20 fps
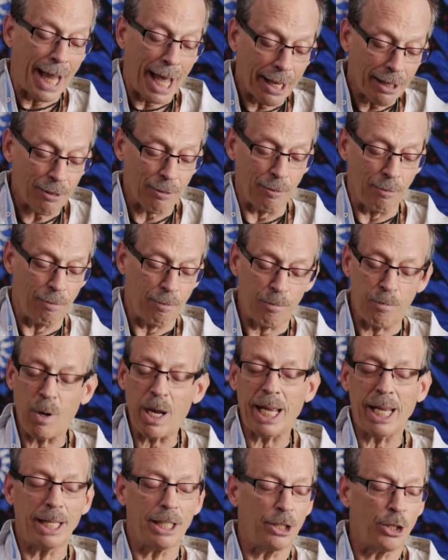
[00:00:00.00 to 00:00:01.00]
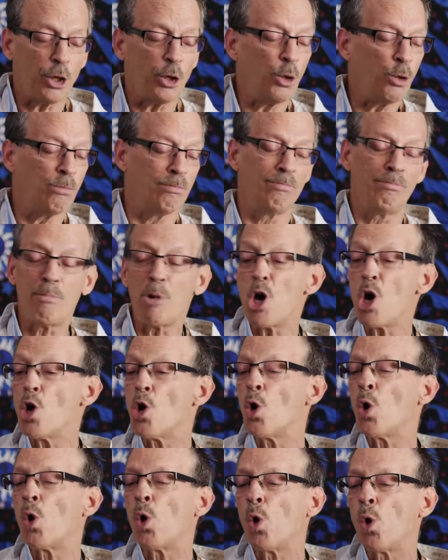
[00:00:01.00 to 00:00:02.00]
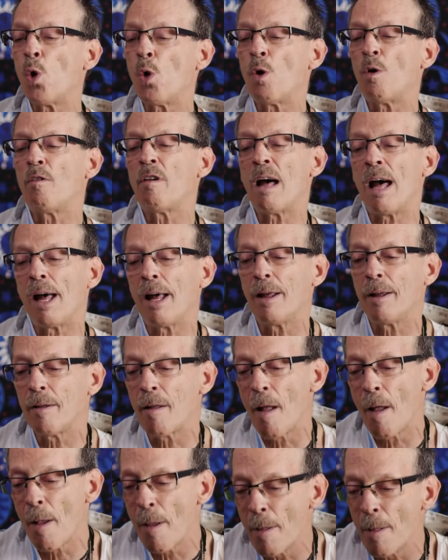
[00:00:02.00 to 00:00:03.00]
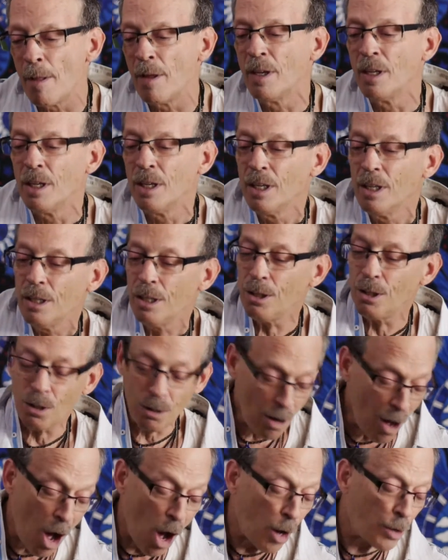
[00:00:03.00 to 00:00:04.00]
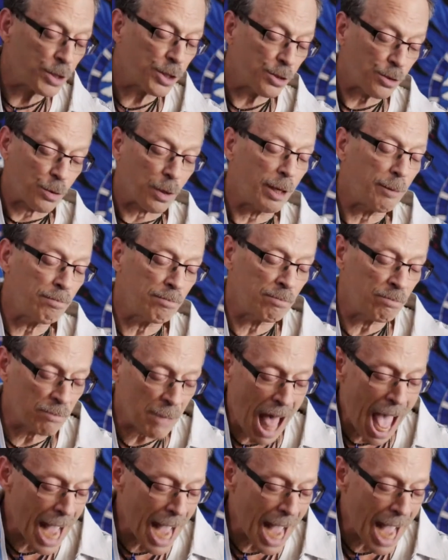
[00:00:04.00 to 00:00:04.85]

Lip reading: like the way you move. You always treat me